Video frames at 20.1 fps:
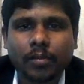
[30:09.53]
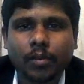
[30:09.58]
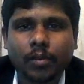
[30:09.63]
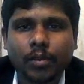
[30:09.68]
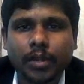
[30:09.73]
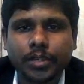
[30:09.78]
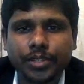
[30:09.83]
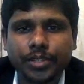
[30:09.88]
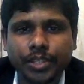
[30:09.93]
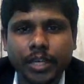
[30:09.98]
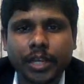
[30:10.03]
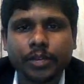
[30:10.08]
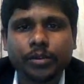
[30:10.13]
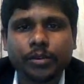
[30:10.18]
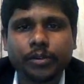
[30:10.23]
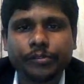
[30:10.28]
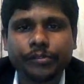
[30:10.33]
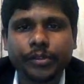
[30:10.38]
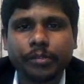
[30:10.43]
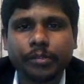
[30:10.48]
can share your
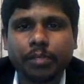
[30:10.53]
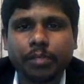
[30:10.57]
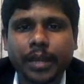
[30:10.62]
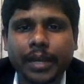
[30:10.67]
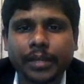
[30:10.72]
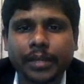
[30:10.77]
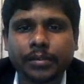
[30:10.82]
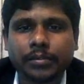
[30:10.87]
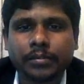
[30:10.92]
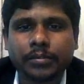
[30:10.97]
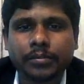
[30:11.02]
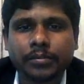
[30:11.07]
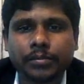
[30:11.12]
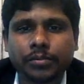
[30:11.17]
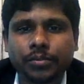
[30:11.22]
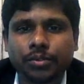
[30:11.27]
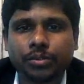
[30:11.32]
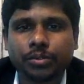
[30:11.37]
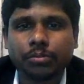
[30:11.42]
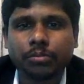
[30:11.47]
feedback
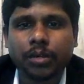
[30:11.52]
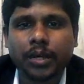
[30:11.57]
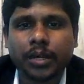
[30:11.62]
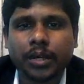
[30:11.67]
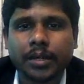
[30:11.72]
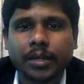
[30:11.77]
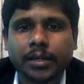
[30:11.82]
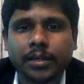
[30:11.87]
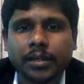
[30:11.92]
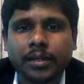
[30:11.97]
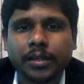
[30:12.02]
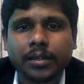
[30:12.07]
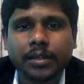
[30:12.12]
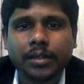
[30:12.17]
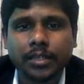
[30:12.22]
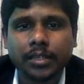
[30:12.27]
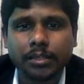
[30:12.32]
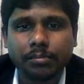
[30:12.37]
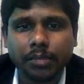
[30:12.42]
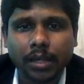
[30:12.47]
to my
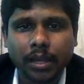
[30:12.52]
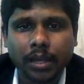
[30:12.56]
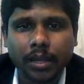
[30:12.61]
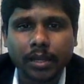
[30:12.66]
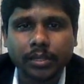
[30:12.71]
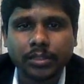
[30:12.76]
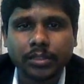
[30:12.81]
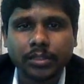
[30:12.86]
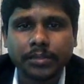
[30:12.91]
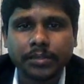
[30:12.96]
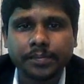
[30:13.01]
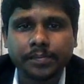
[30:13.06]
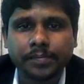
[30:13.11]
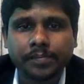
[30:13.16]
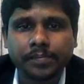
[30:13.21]
email ID